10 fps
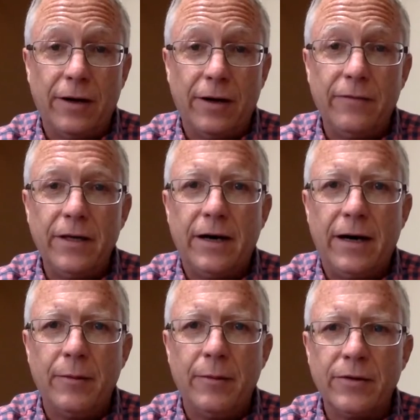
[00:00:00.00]
of
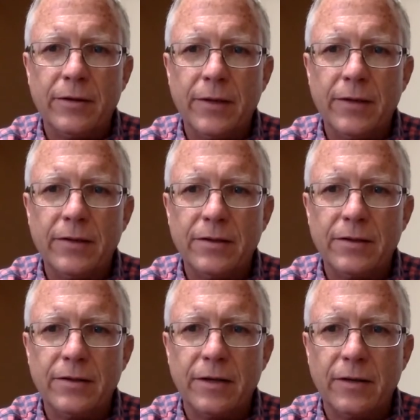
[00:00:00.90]
e-commerce? I mean, this
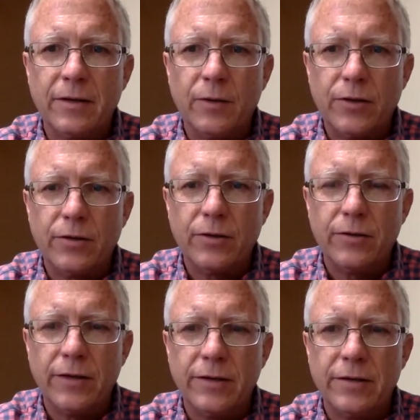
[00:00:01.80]
is what you're
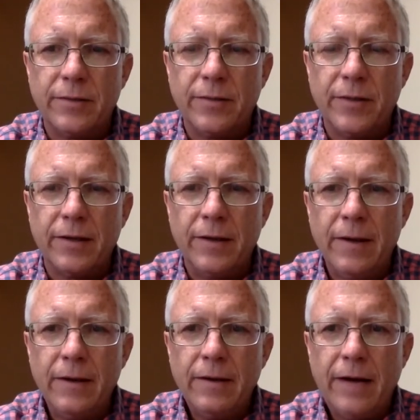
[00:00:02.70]
doing is something
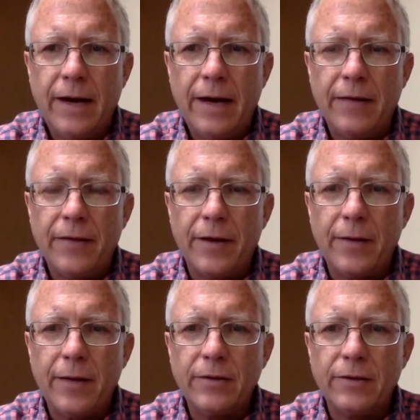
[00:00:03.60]
I hadn't thought
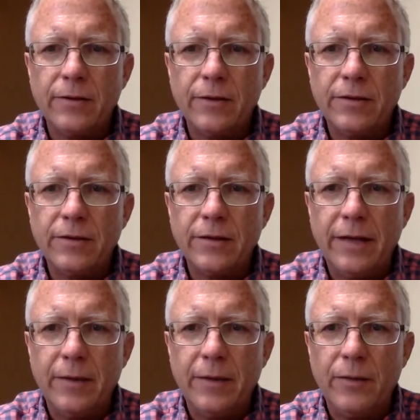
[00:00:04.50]
about till
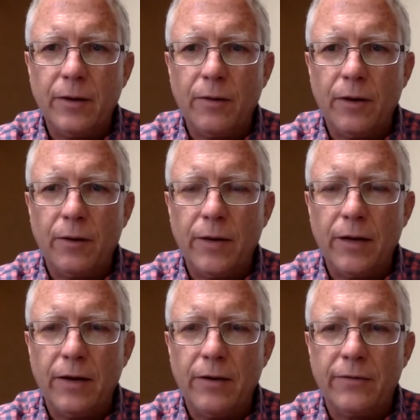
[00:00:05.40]
recently. I mean, where are we
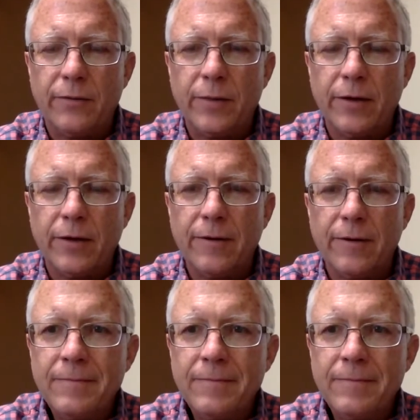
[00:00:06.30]
going from here?